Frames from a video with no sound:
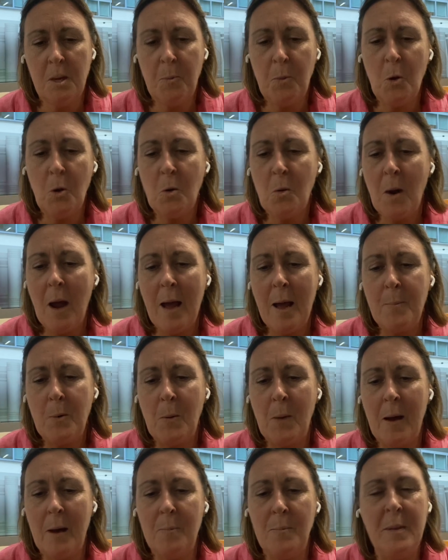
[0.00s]
put her arm
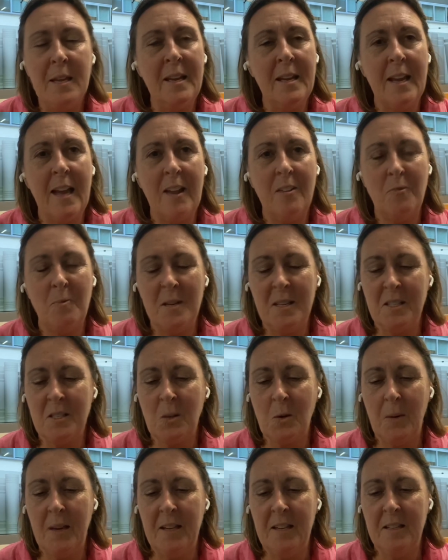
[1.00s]
around me and gave me a
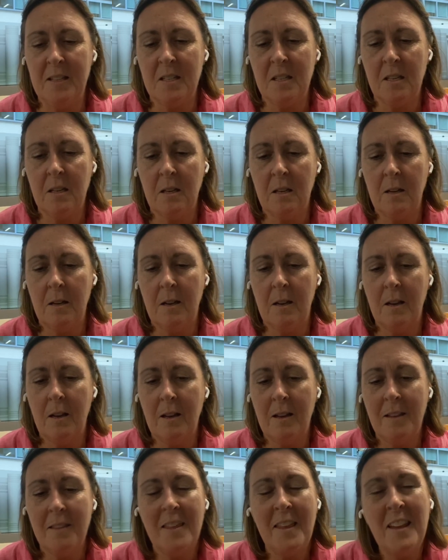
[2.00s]
squeeze.
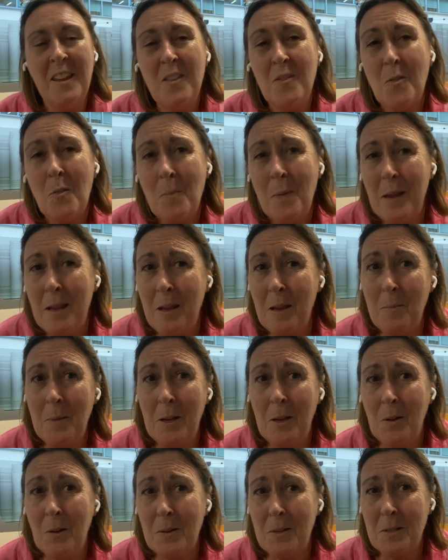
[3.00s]
Thank you for making me
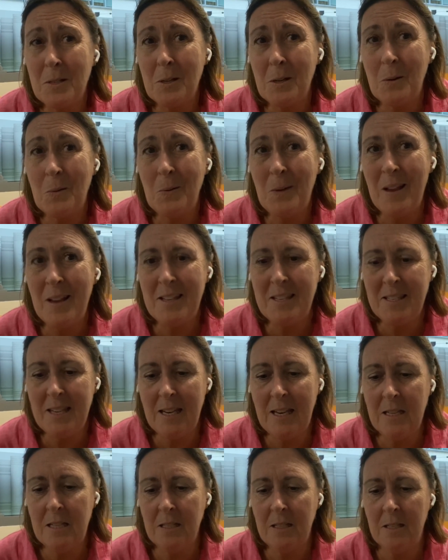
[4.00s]
go to school, I
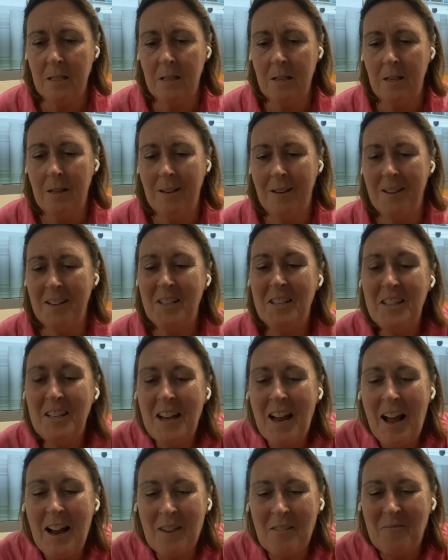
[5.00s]
said. She
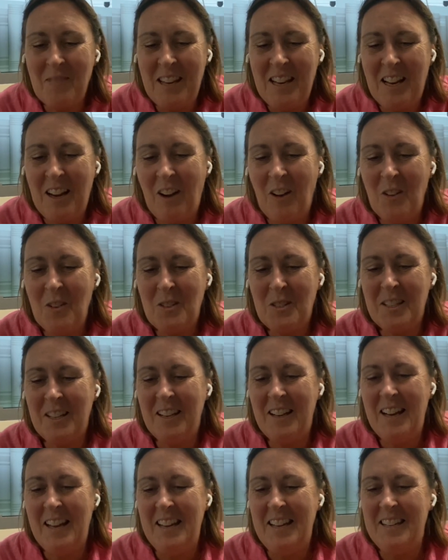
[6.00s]
hugged me close
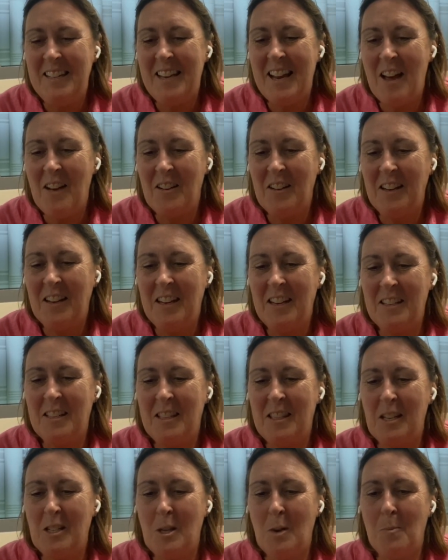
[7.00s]
and leaned down and kissed
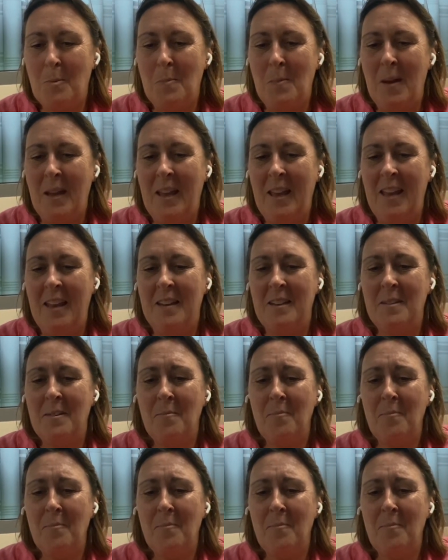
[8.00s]
the top of my head.